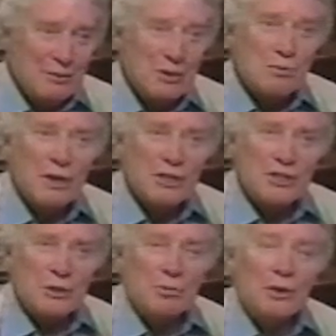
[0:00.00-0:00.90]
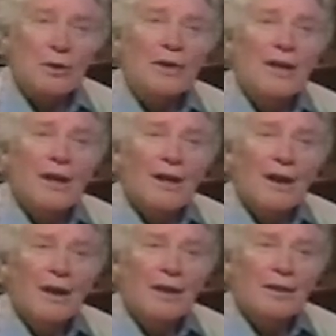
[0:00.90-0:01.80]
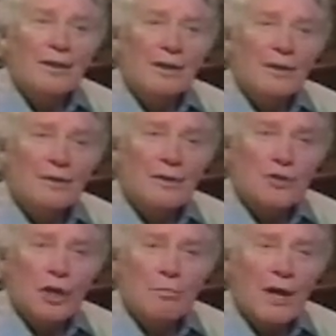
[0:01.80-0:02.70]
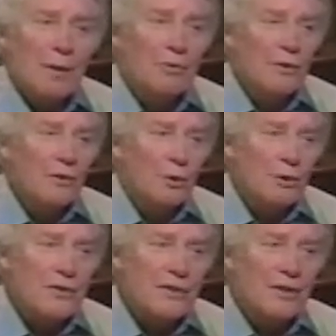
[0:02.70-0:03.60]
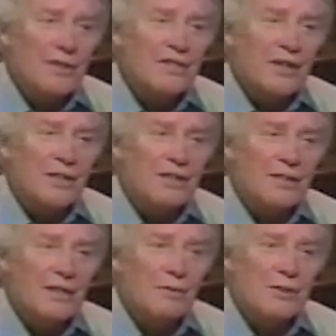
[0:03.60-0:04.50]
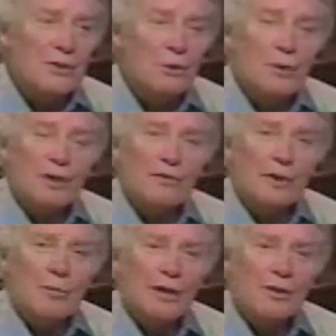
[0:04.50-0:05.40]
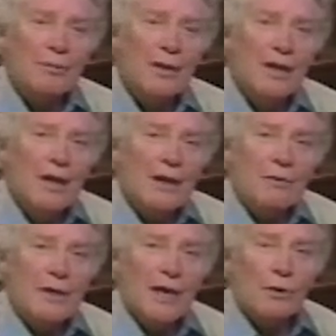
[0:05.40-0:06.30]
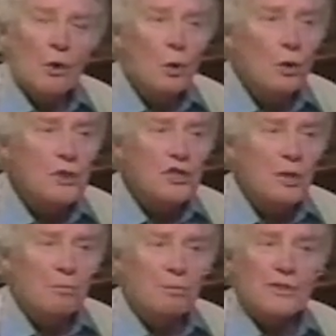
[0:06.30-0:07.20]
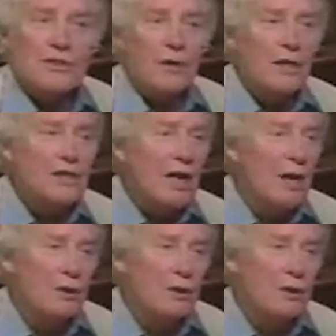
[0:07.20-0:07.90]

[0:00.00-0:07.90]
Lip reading: was much simpler, and John Piper, of course, did the sets, and he was so wonderful about them. We had a whole ship stretched out